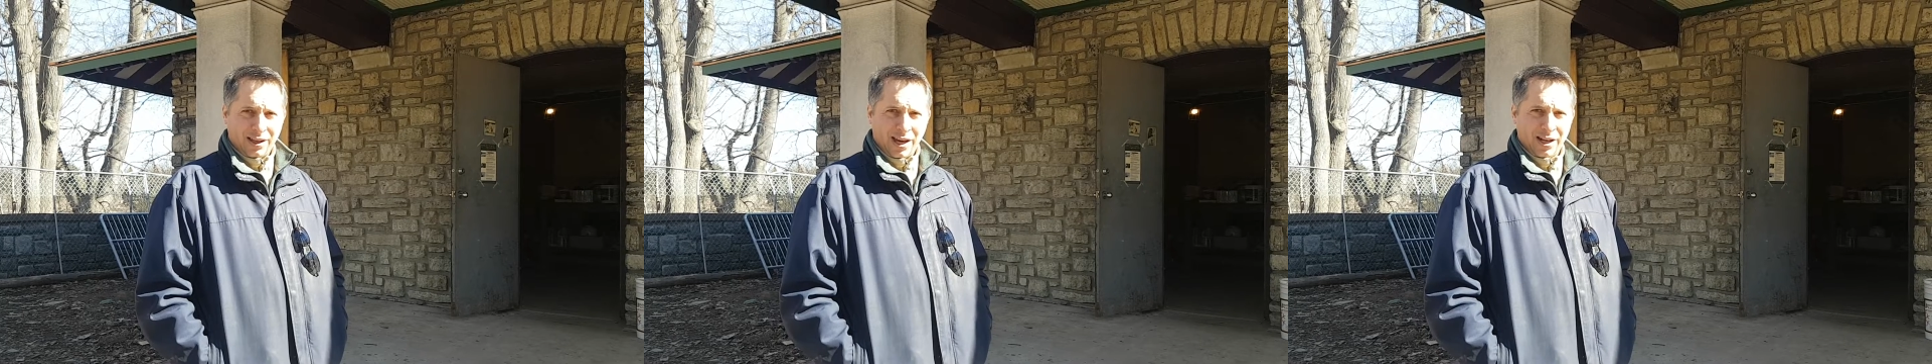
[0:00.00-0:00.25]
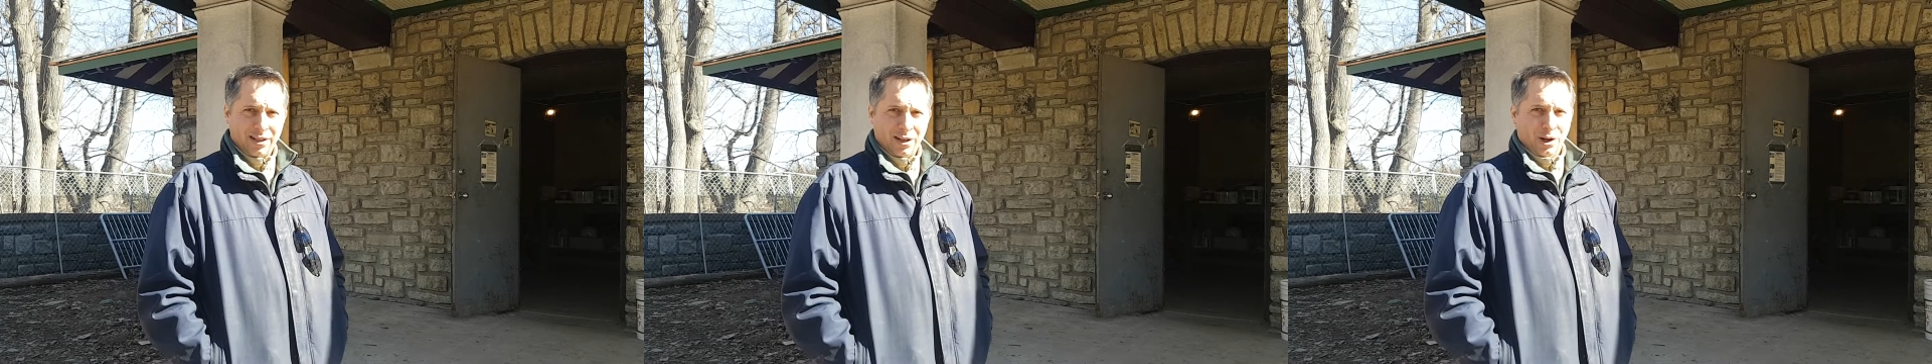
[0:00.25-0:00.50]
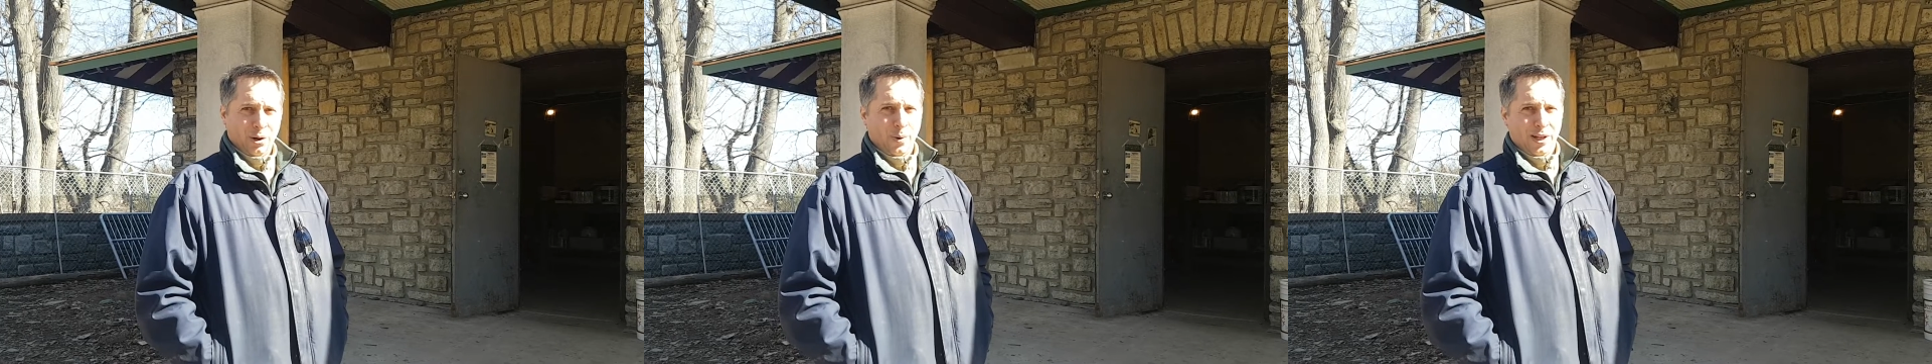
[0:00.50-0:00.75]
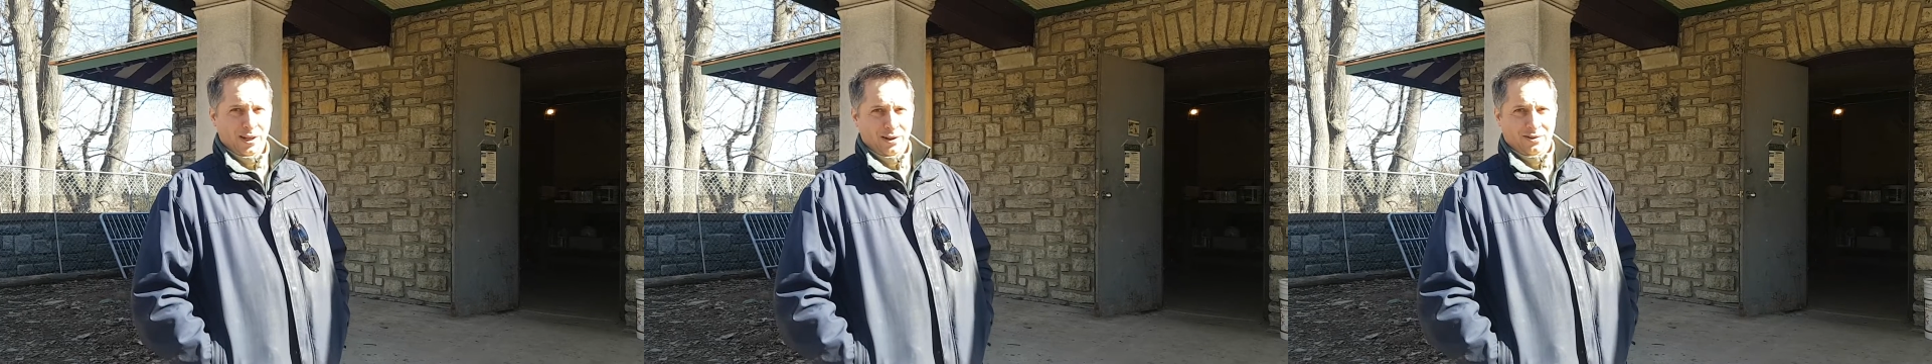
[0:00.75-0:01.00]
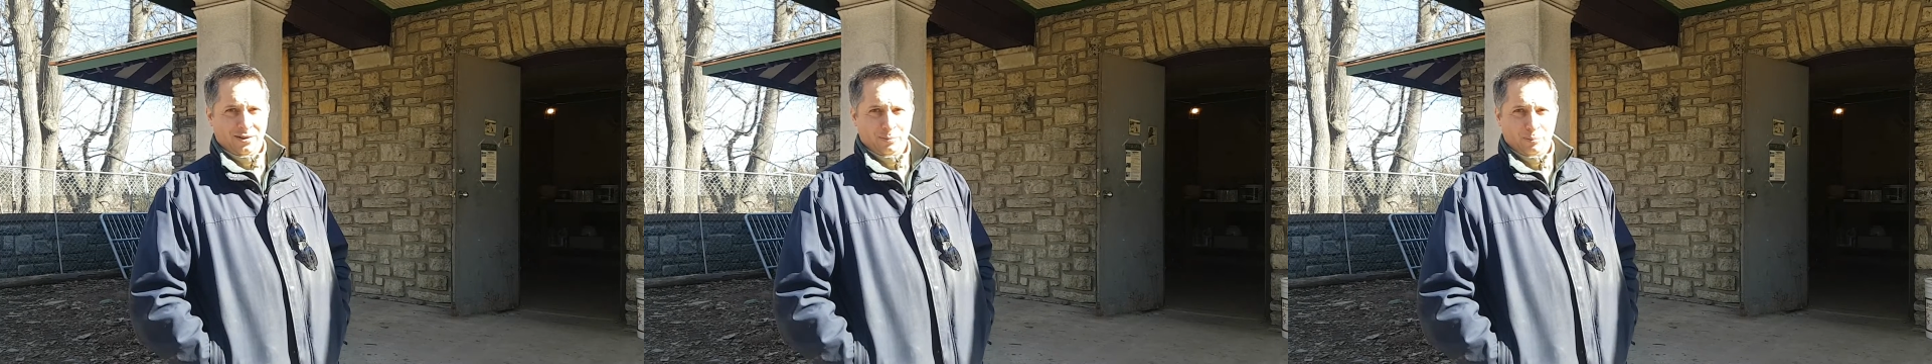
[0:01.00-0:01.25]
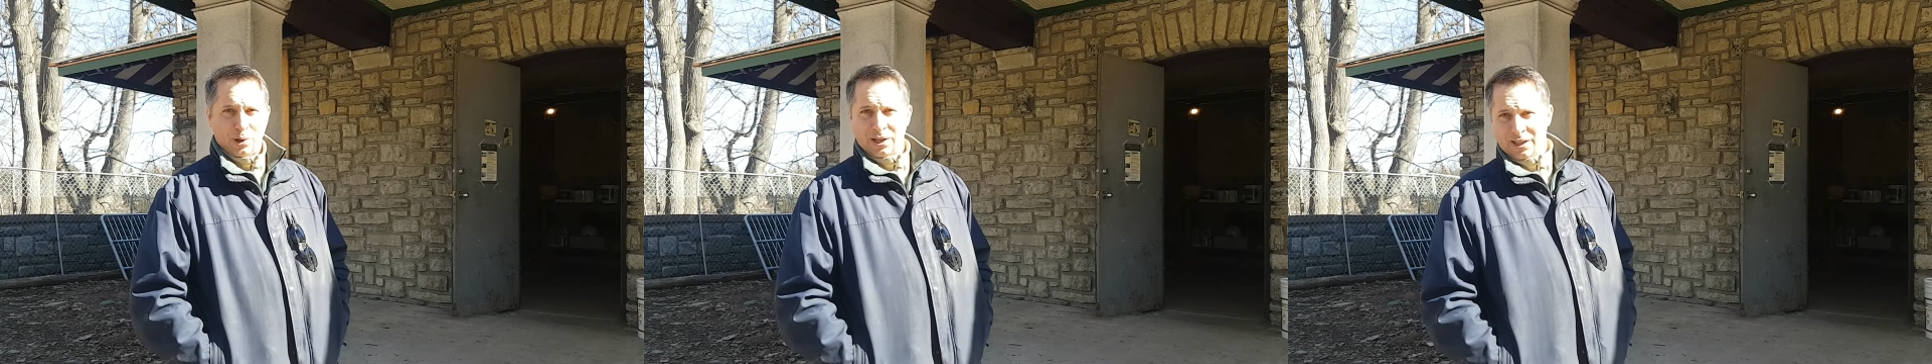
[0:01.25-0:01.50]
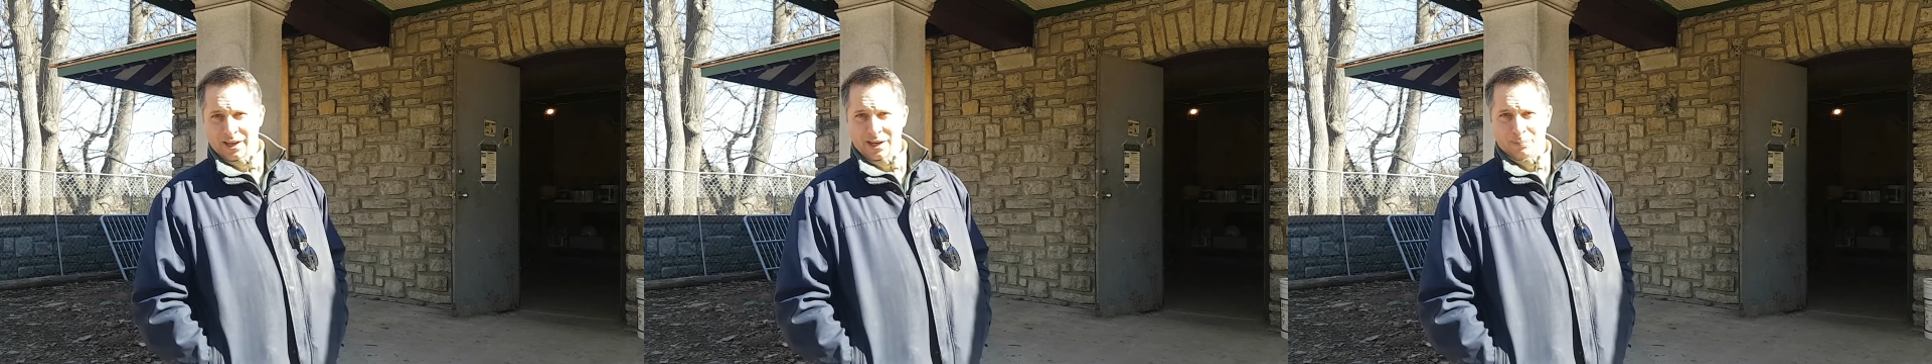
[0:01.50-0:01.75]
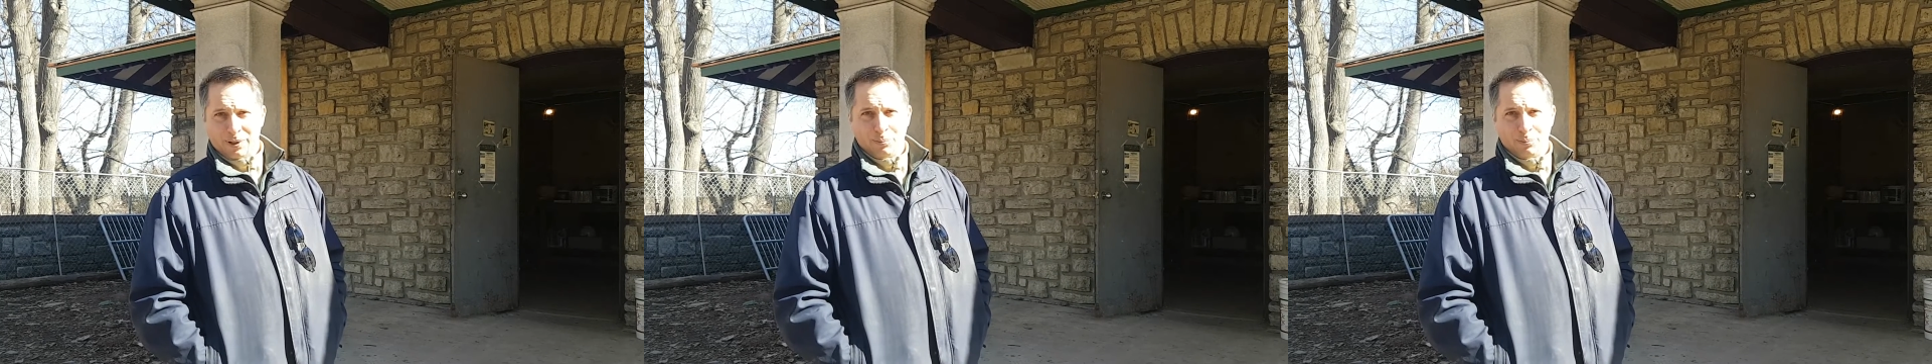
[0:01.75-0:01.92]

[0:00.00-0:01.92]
That when there's bright light,